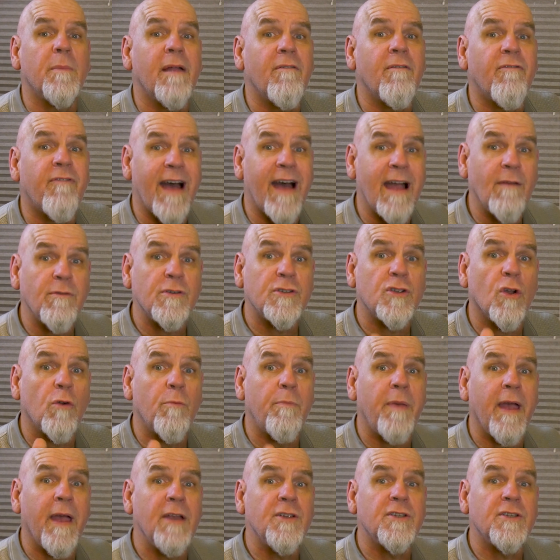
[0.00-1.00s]
that 5 or so
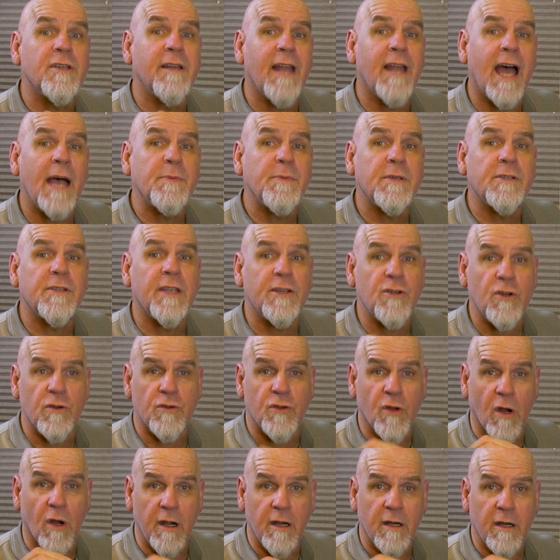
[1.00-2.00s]
page synopsis that you're
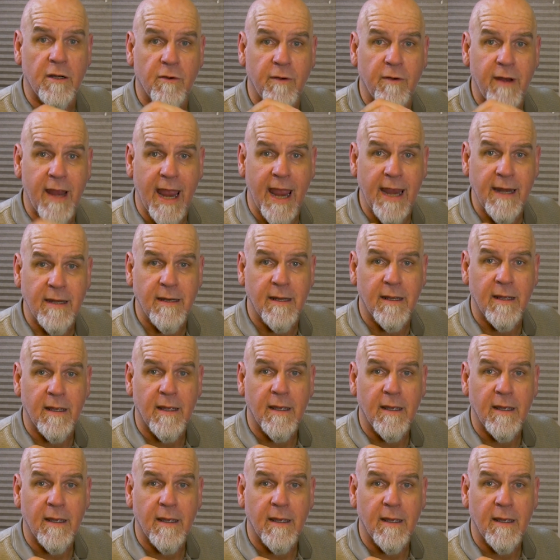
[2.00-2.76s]
starting to create